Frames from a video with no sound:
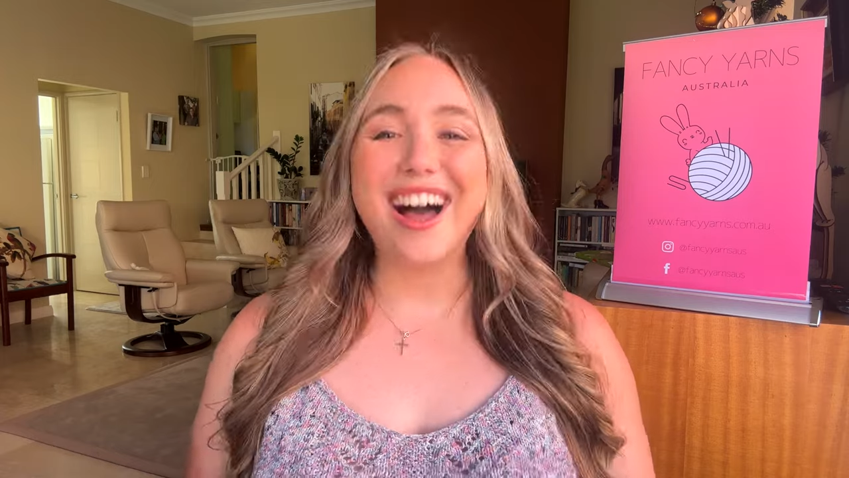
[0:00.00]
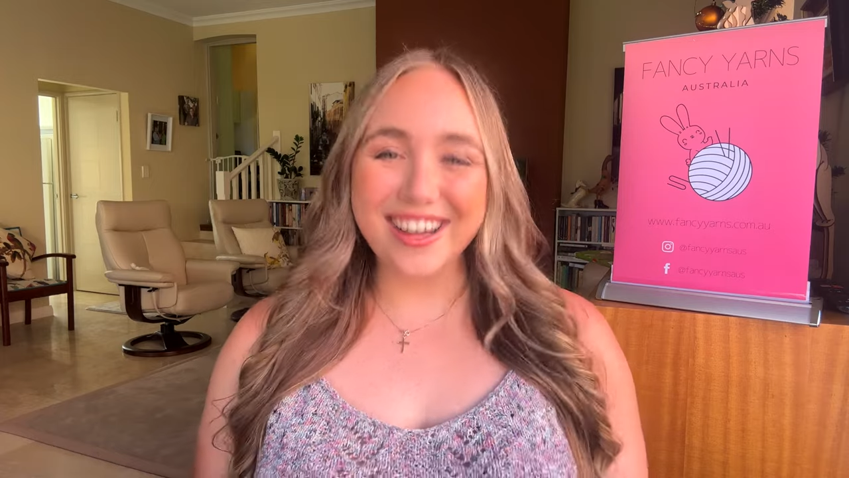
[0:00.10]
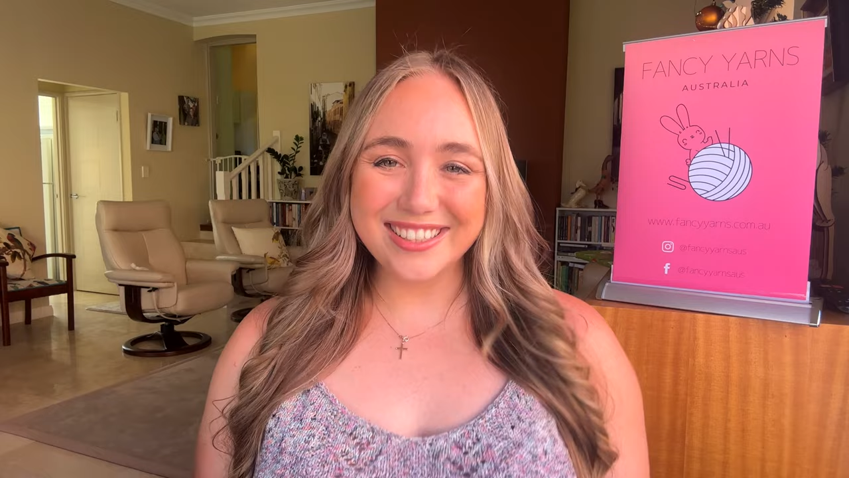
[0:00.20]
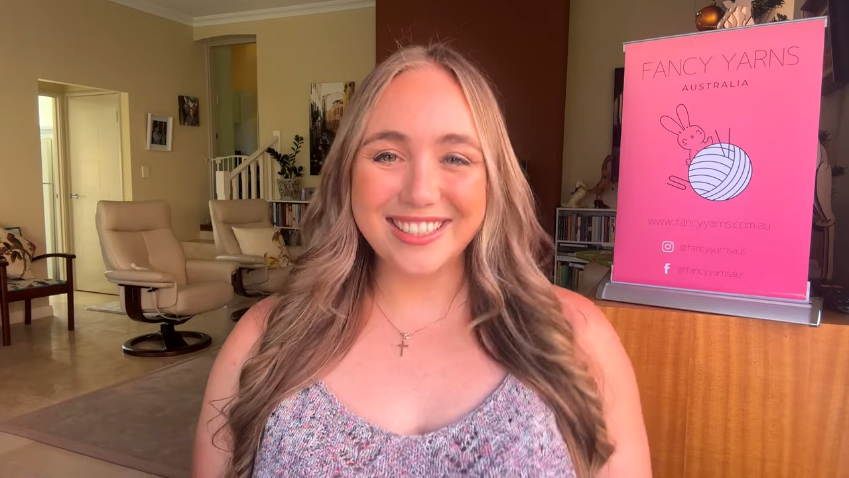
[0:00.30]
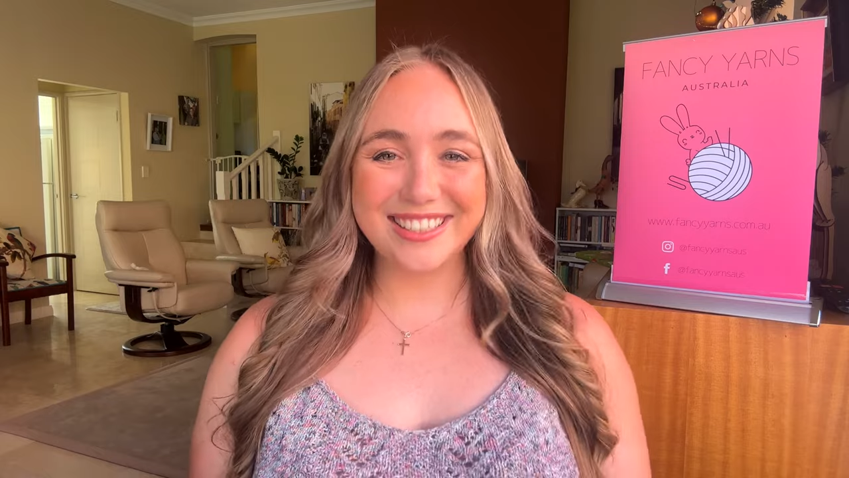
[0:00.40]

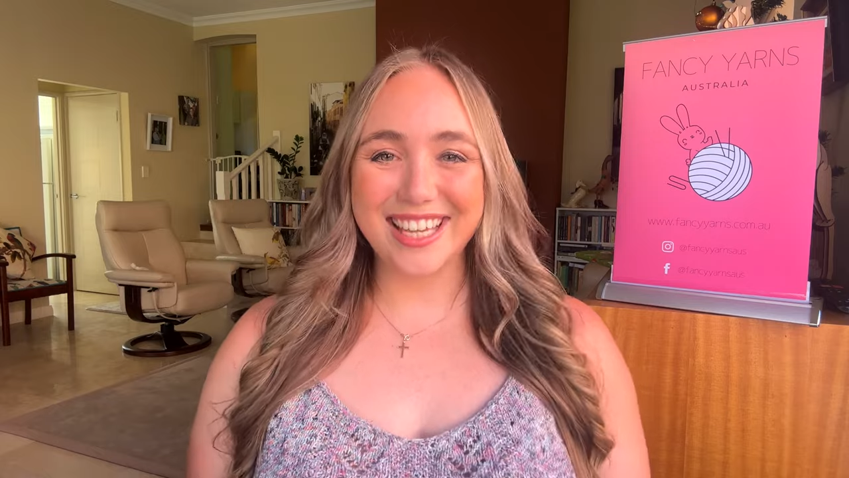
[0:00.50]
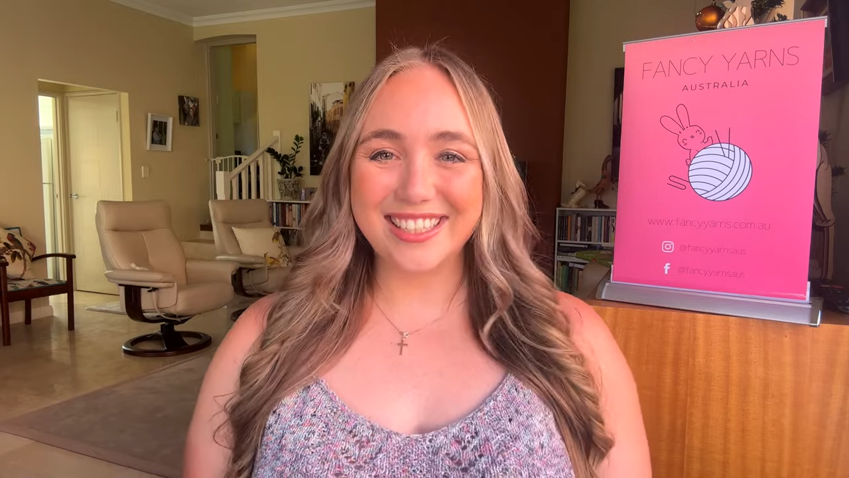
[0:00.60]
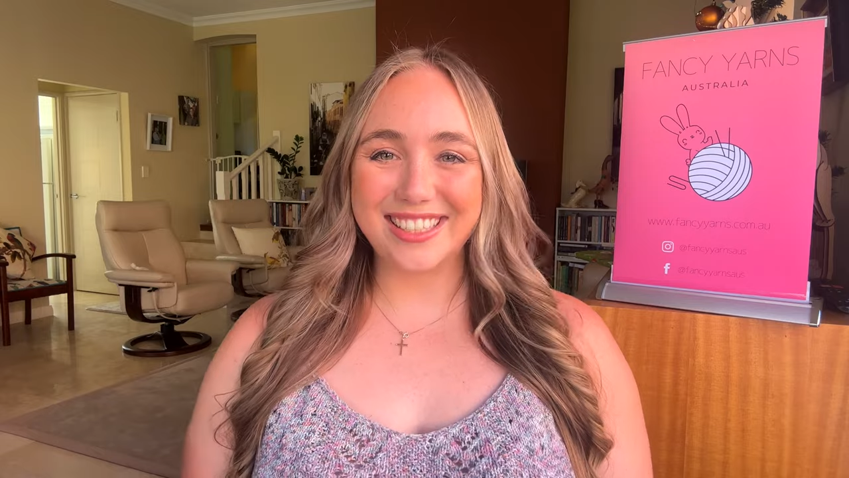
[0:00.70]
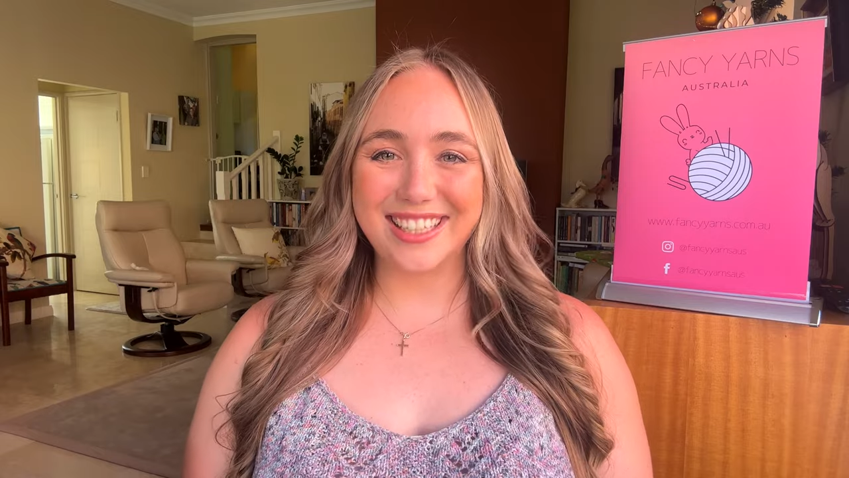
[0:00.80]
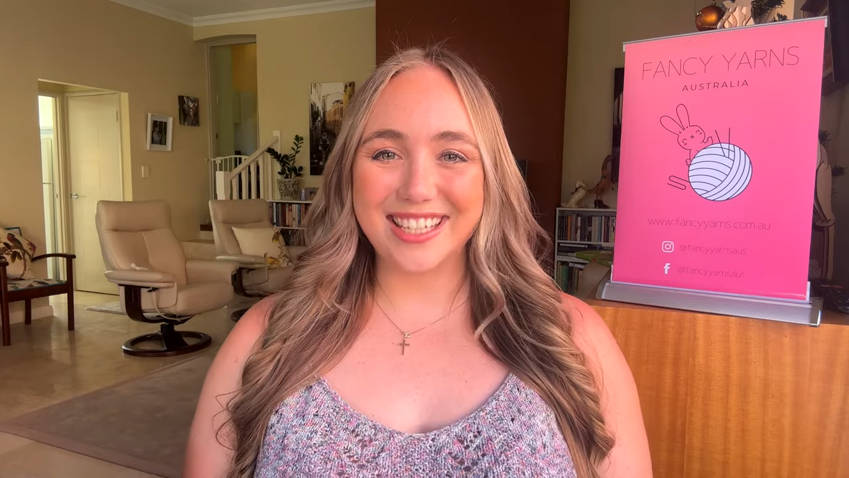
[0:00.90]

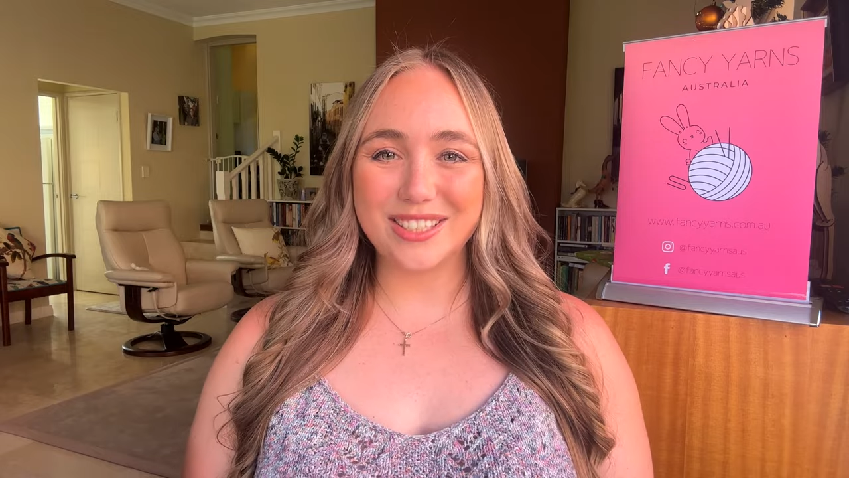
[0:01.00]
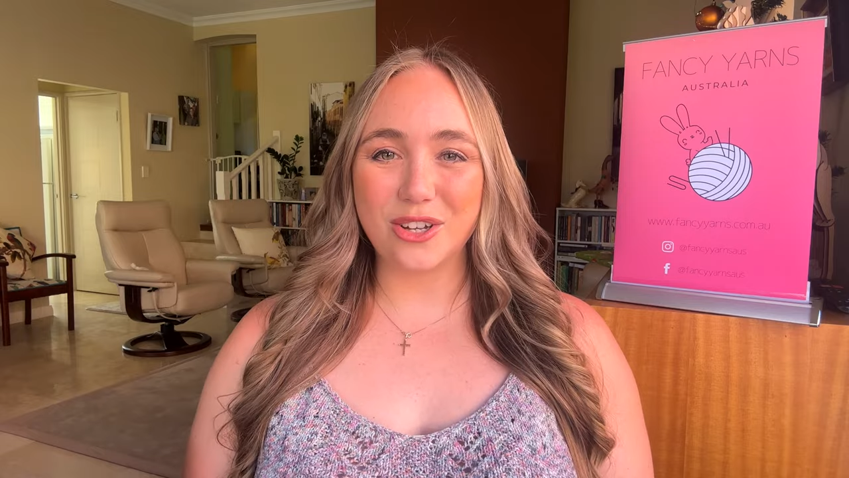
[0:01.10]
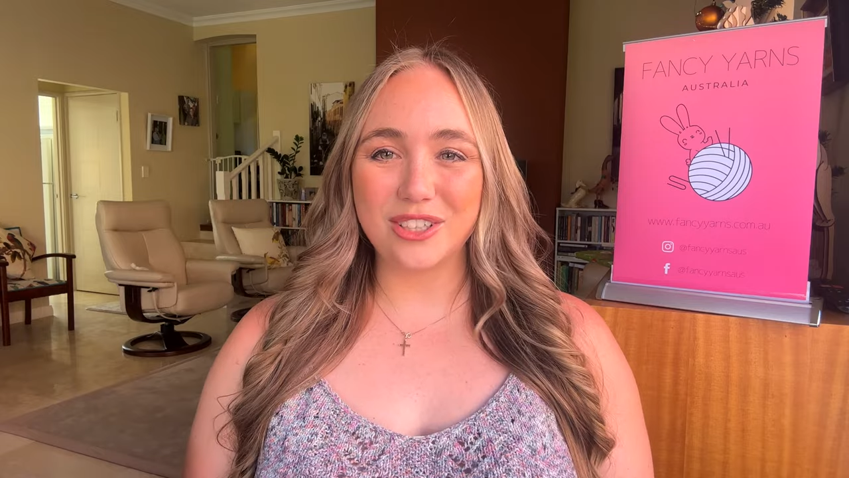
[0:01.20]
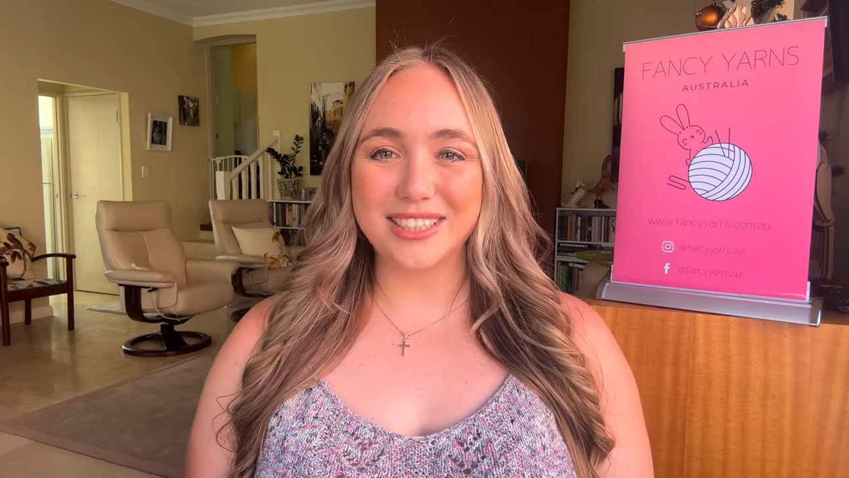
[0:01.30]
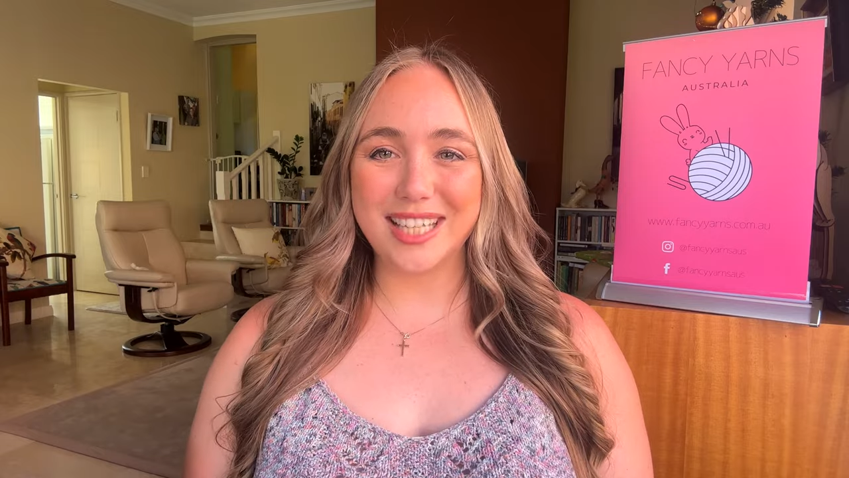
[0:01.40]
Understanding these
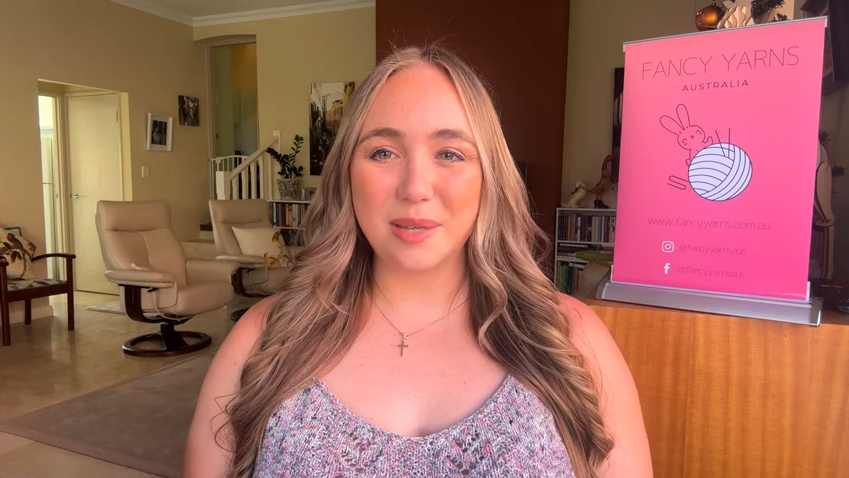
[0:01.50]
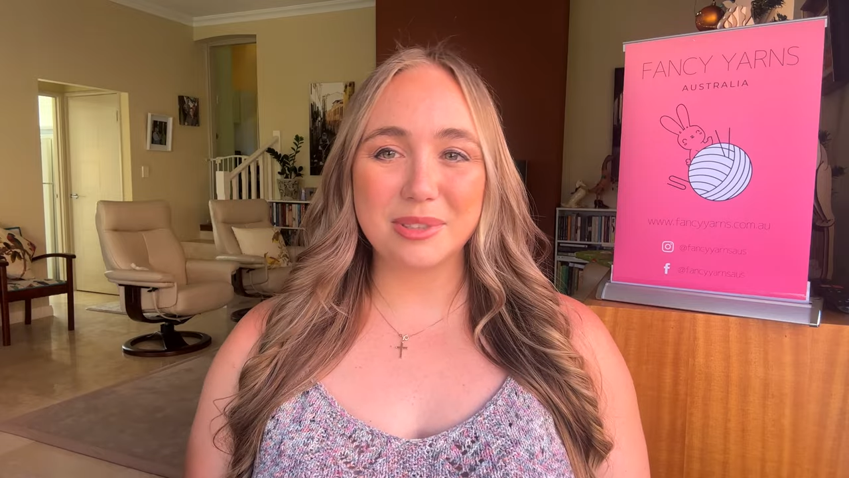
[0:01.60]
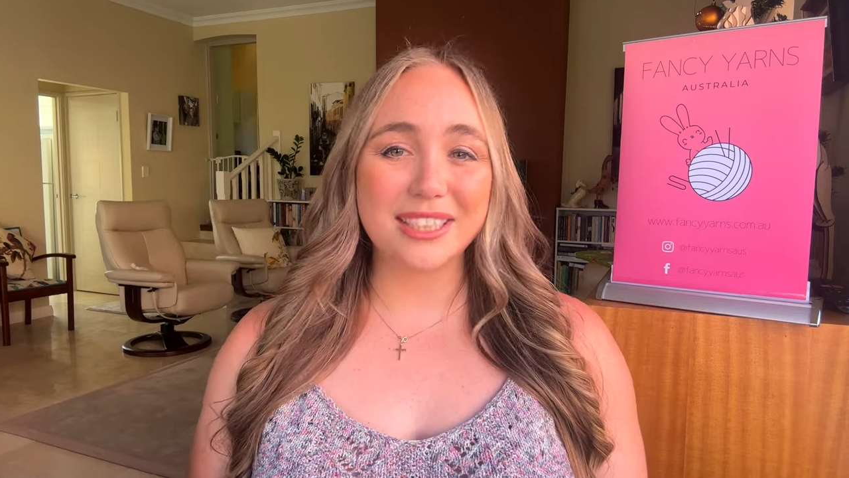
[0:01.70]
concepts